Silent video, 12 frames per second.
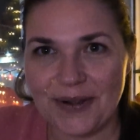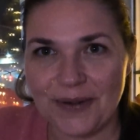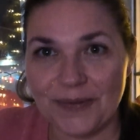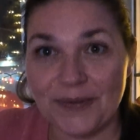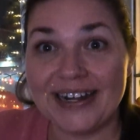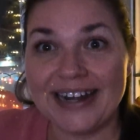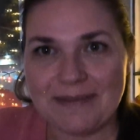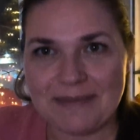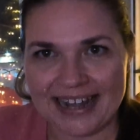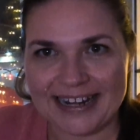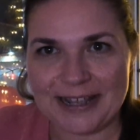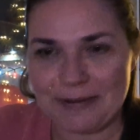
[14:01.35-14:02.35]
when I
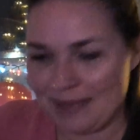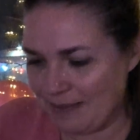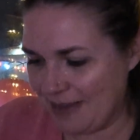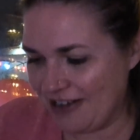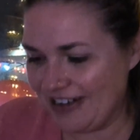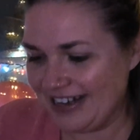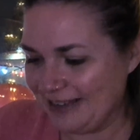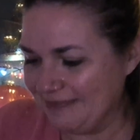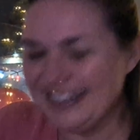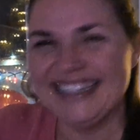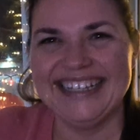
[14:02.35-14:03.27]
met him and married him.